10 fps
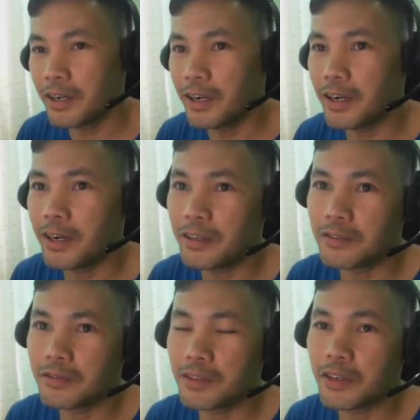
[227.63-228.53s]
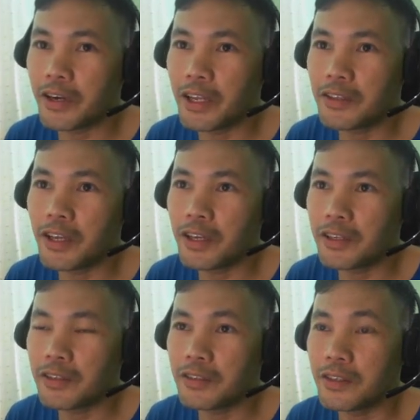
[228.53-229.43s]
uh,
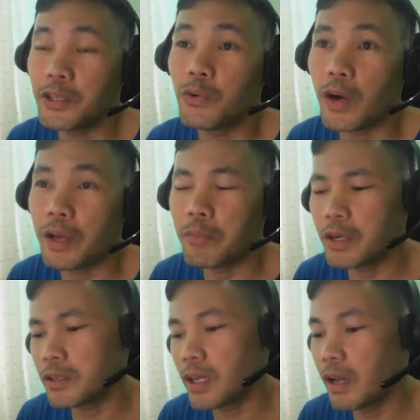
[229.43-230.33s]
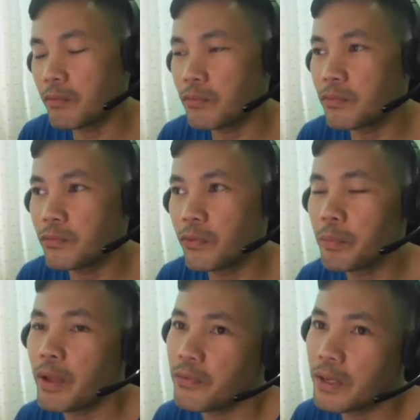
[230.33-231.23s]
creating the UI, because for
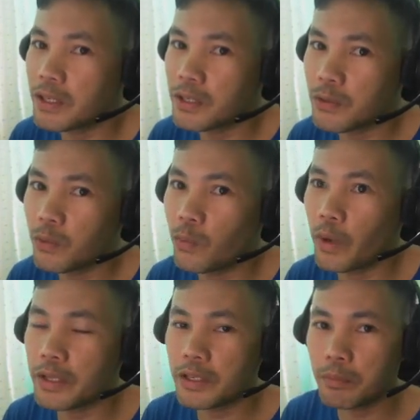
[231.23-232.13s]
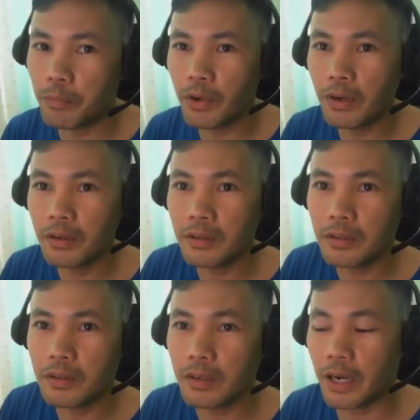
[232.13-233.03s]
me, I think it's quite simple
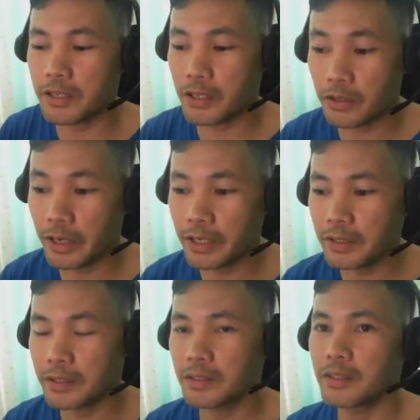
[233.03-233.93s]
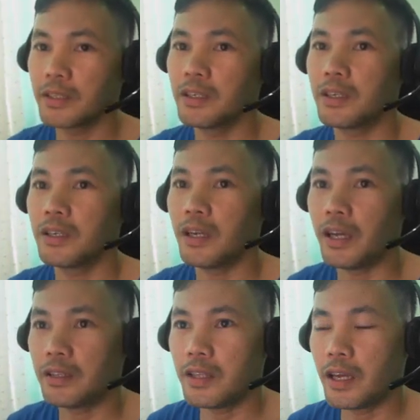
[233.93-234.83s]
as a start,
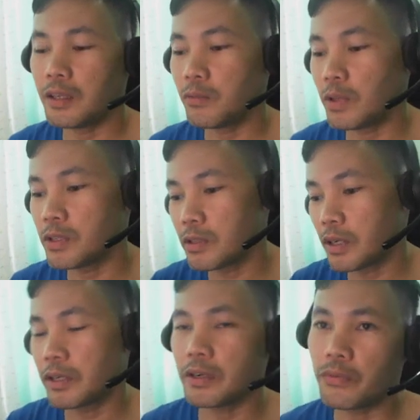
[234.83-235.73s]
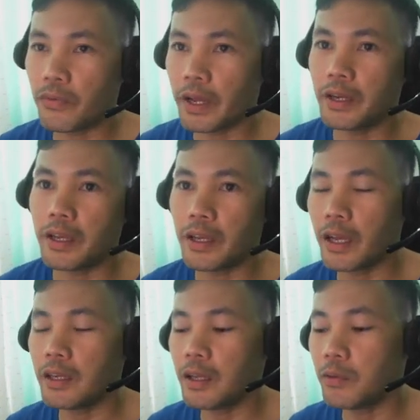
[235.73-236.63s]
and then we'll start refining,
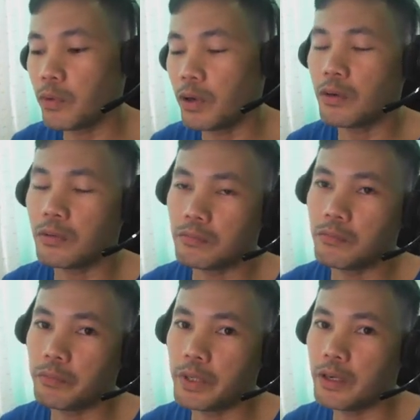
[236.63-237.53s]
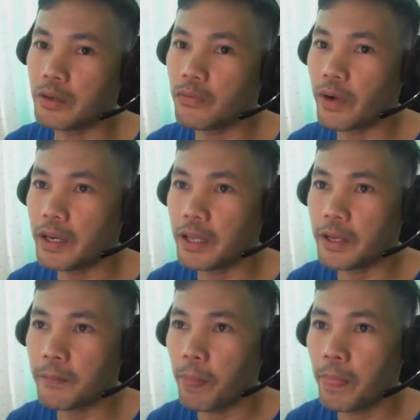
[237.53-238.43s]
and then begin
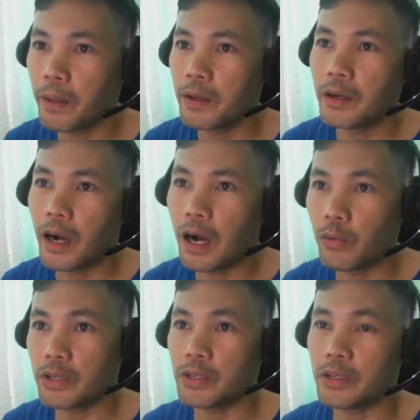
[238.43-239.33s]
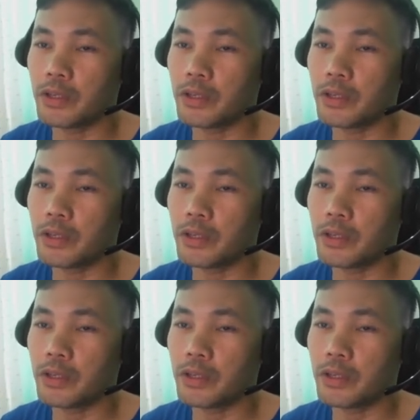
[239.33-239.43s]
refining our